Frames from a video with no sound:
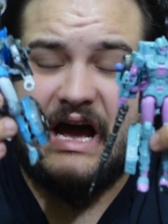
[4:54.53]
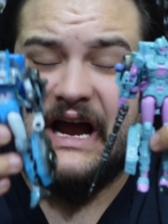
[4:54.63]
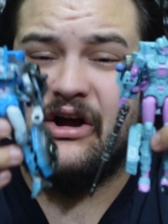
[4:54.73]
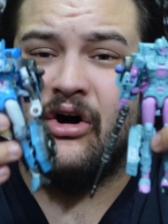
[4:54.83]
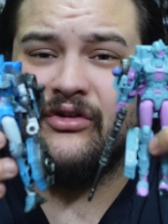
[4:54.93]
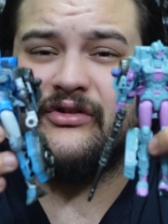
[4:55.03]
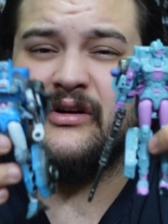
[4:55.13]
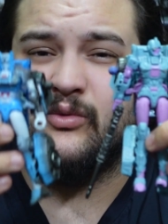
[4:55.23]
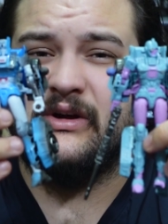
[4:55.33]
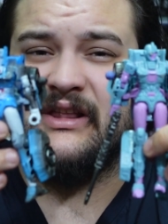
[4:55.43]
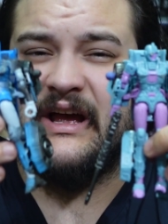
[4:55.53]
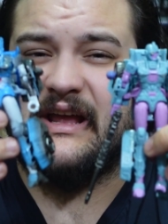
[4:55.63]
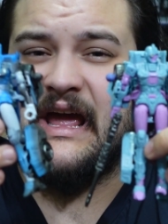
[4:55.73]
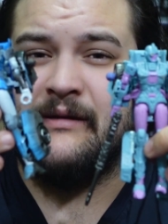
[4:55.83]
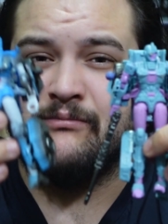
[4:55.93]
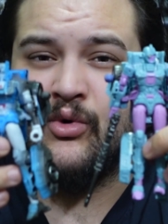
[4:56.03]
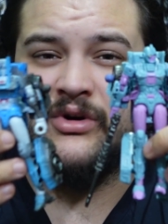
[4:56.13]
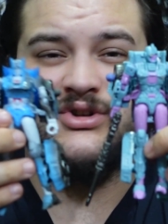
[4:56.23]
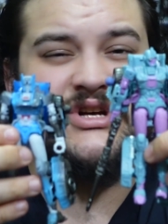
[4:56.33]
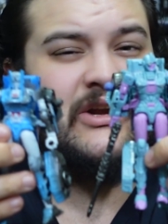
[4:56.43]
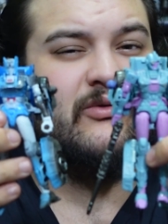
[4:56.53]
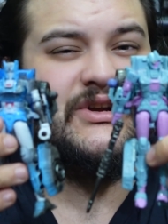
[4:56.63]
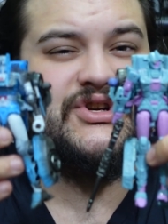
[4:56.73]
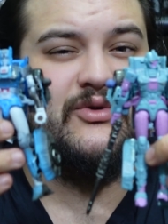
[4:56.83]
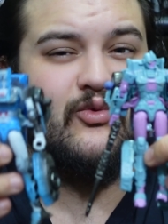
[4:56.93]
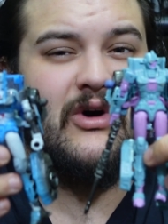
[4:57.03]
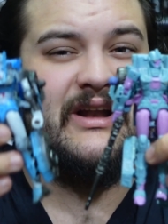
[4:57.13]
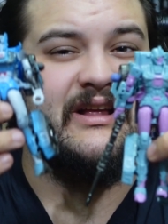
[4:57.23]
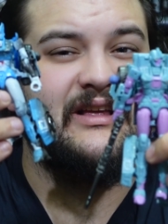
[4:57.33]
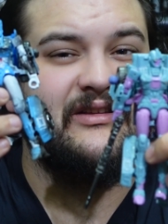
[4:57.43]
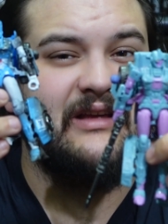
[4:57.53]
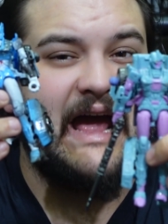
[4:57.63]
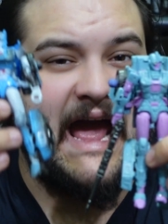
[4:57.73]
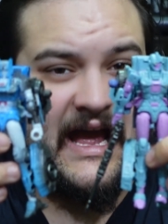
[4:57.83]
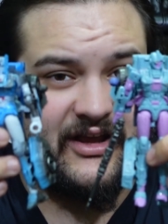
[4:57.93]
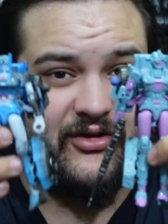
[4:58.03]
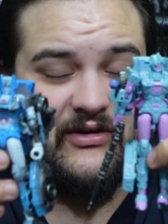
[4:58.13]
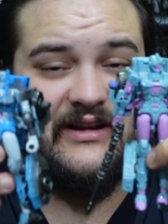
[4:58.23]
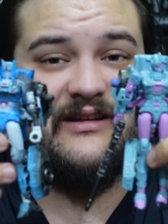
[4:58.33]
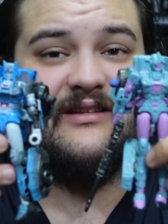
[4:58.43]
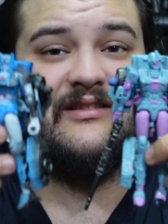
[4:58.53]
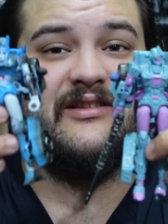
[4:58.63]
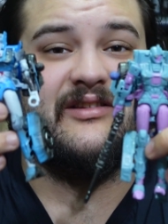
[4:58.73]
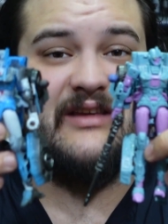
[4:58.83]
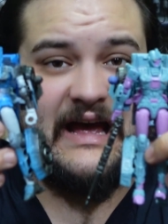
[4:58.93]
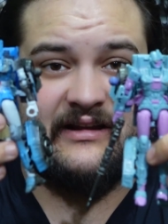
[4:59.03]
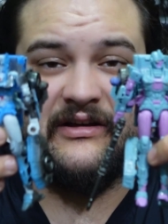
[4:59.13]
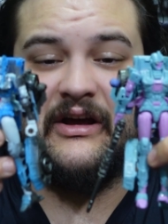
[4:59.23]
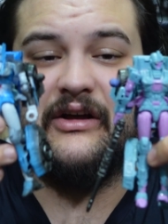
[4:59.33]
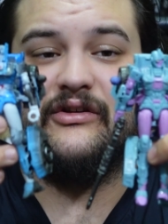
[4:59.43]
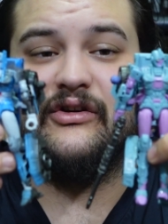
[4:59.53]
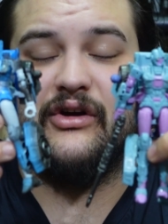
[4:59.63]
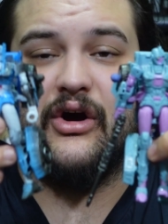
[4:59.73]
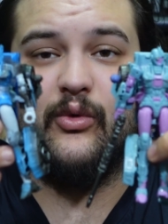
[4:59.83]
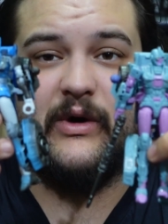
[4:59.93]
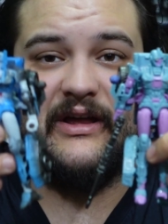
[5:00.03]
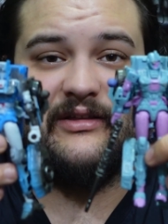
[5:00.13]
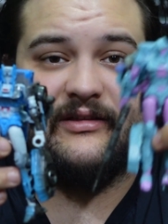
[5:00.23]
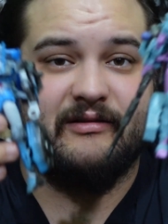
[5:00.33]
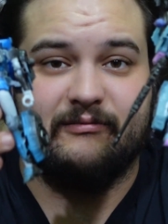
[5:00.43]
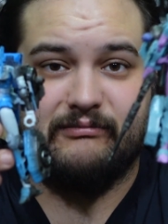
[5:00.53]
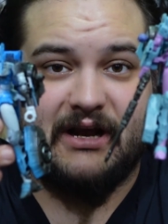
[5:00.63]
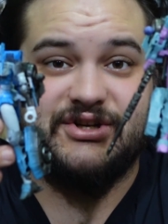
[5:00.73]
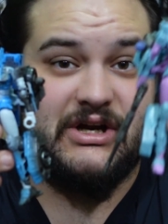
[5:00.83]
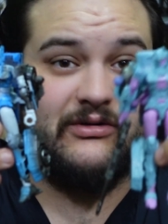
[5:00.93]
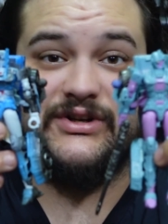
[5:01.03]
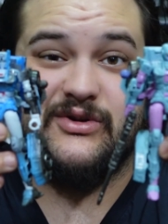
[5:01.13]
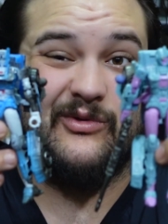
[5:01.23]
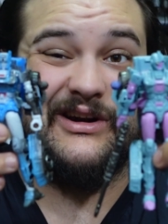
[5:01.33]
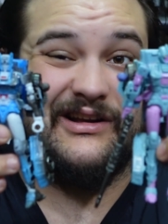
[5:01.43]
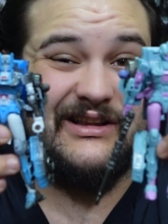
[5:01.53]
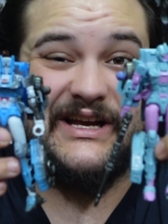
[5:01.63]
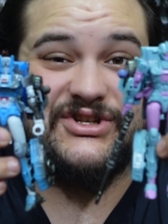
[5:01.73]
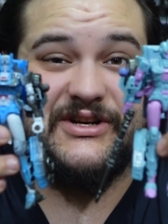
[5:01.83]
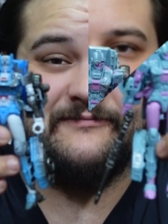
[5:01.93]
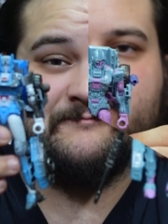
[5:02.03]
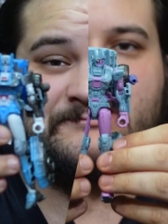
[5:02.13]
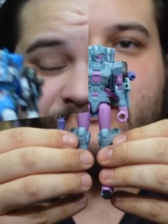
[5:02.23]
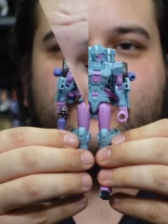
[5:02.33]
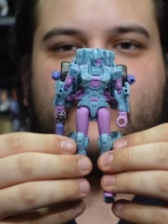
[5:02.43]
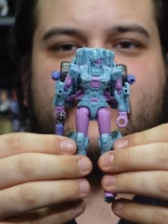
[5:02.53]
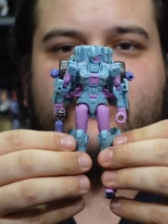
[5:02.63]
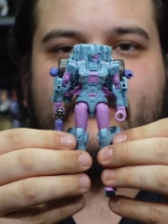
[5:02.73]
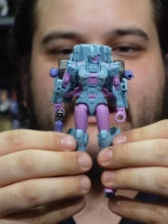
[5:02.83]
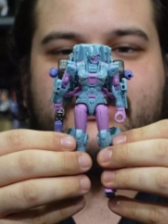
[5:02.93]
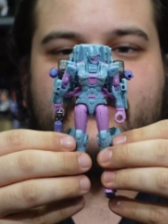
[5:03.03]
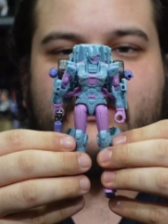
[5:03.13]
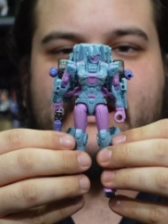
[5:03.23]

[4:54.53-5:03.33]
I also would like a more Generation 1 accurate set to go with my Generation 1 collection. Transformation for